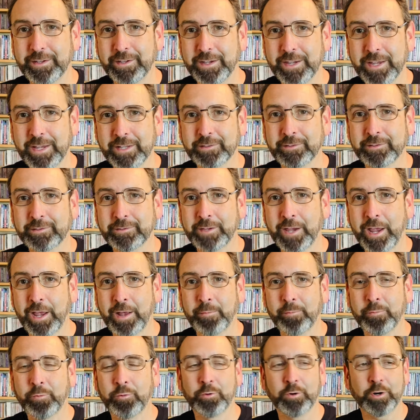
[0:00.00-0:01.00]
It's
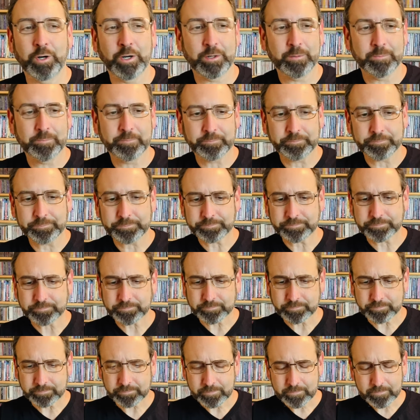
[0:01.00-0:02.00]
soundboard
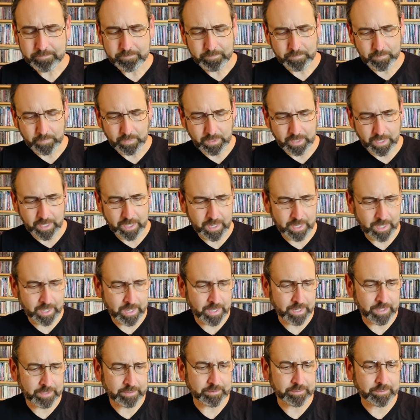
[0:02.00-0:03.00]

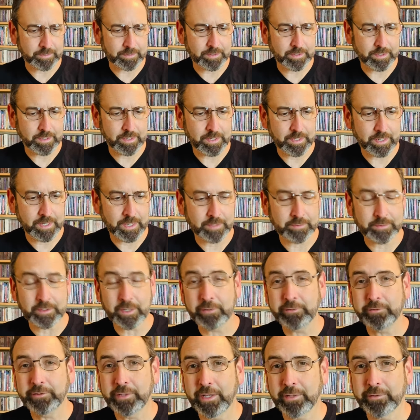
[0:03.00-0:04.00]
and it
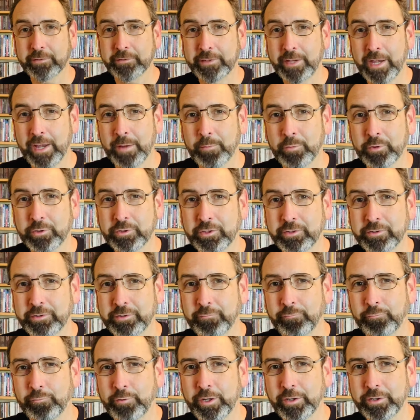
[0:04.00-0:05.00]
does sound soundboard, just
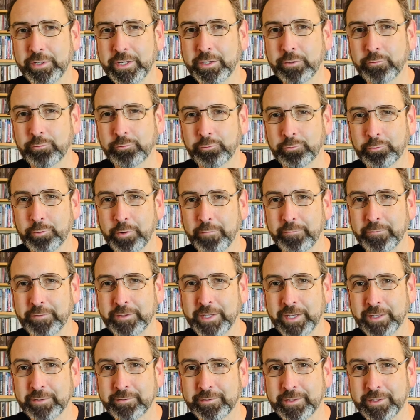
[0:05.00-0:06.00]
really sort of
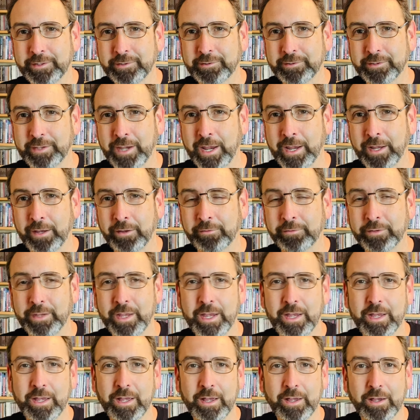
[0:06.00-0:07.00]
distant sound.
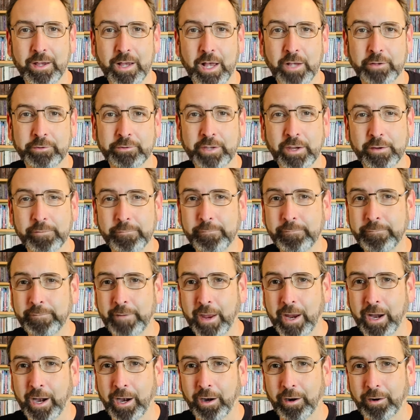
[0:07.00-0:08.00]
I'll say
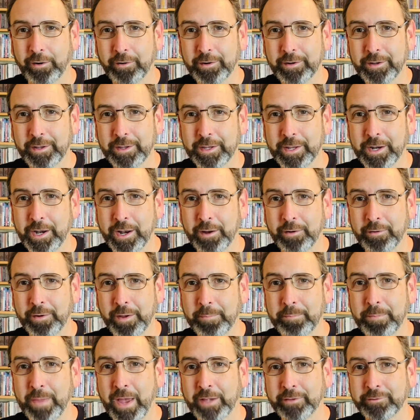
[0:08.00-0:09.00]
fair, you know,
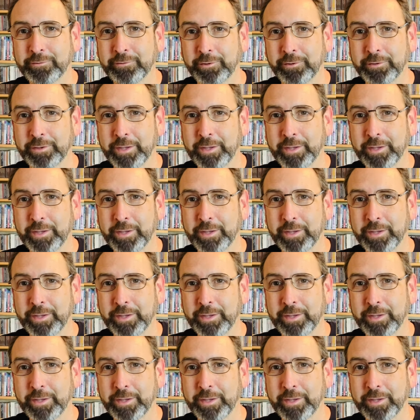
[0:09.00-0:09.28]
at best on